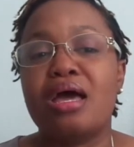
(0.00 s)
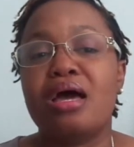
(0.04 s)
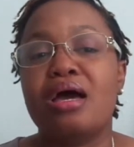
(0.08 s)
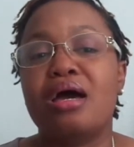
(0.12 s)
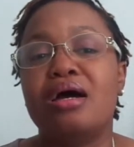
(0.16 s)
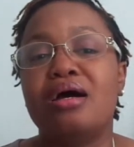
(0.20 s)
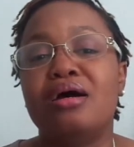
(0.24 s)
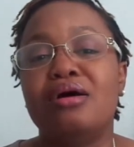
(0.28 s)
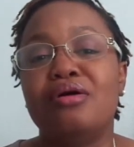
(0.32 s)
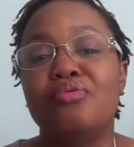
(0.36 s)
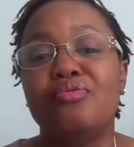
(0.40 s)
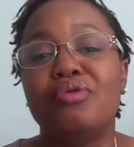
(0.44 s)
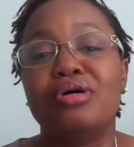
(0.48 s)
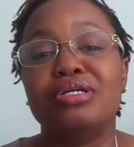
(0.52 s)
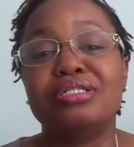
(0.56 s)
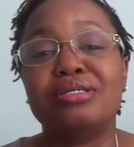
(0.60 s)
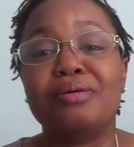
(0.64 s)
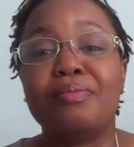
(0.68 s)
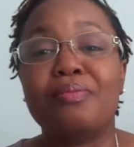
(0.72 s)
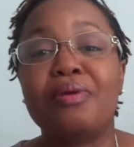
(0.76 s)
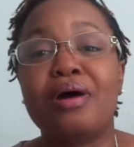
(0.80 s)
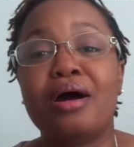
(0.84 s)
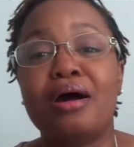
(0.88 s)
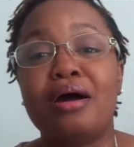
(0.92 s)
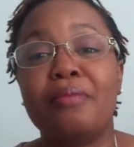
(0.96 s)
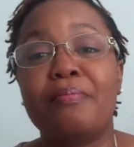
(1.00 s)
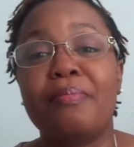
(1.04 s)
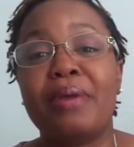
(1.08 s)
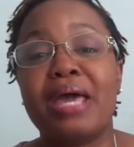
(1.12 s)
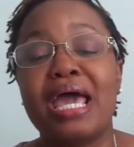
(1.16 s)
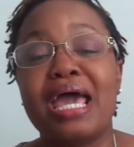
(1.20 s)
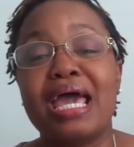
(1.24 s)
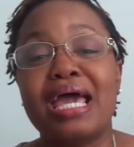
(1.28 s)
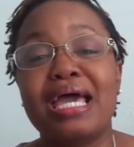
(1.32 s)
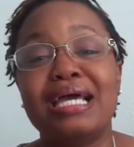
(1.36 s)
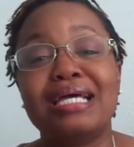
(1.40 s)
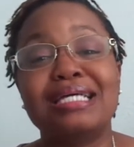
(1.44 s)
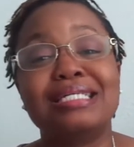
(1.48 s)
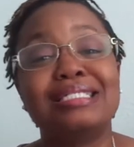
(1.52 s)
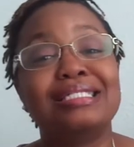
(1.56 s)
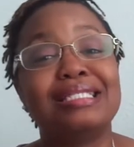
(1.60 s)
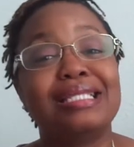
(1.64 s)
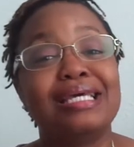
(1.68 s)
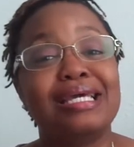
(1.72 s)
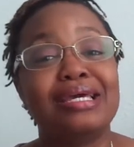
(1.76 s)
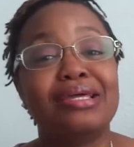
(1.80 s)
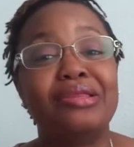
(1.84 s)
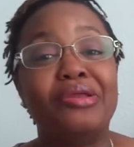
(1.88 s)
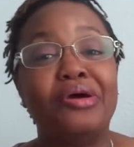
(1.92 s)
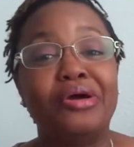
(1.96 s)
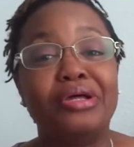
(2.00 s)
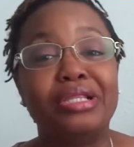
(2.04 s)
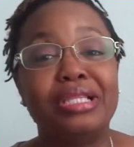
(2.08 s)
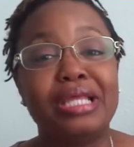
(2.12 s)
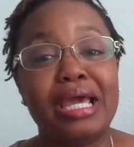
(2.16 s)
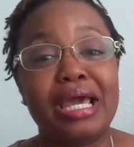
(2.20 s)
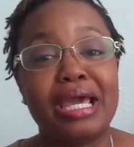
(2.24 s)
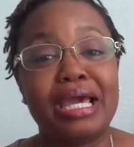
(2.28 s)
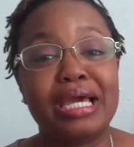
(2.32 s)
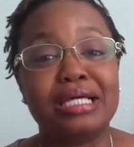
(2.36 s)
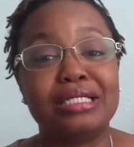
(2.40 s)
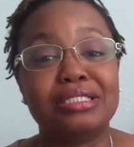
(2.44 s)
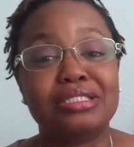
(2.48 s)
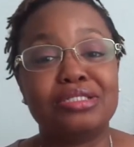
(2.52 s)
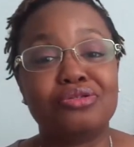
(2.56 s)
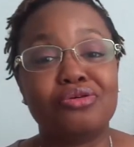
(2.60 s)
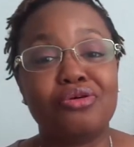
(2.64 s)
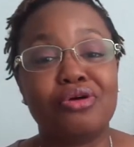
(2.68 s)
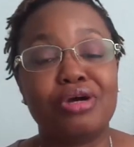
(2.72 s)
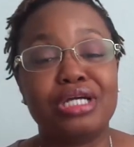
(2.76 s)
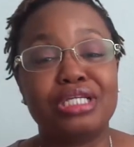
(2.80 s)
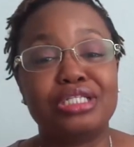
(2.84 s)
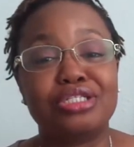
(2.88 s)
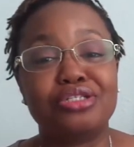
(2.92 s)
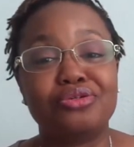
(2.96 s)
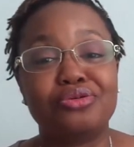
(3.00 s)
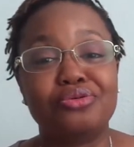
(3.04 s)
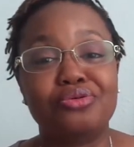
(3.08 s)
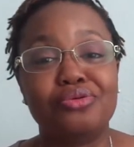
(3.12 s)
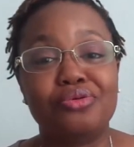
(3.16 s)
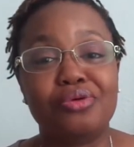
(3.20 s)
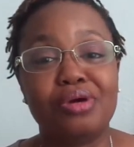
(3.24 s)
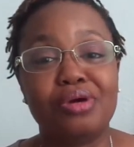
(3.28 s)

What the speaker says: Once her mom passed, then her dad started to